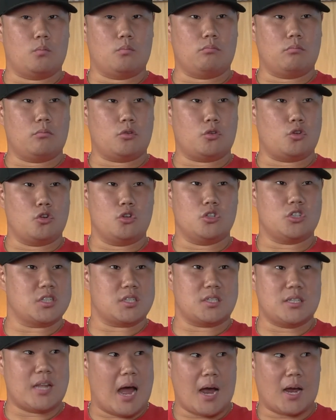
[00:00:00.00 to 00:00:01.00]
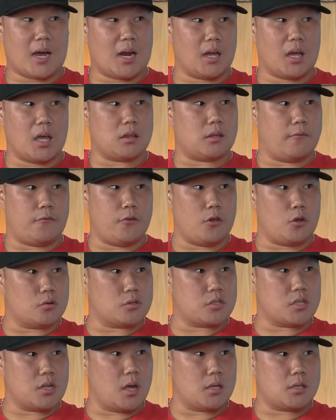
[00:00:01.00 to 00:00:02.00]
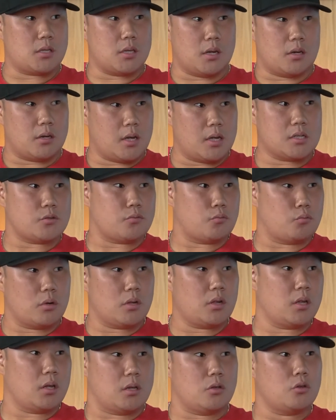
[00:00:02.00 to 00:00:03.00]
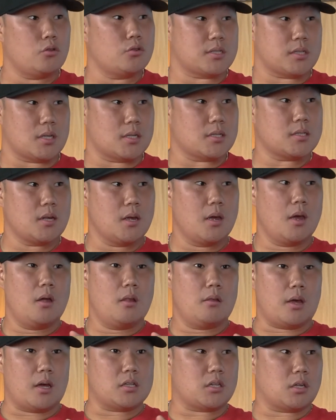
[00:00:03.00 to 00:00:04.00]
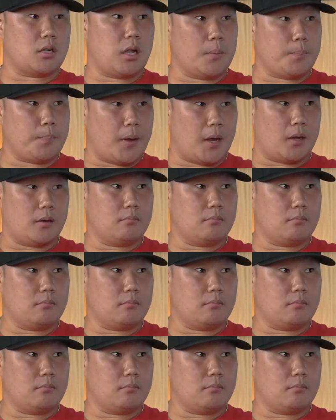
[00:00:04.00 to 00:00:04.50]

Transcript: you're just not gonna get the views. It is really useless. Yeah. Like it's clickbait.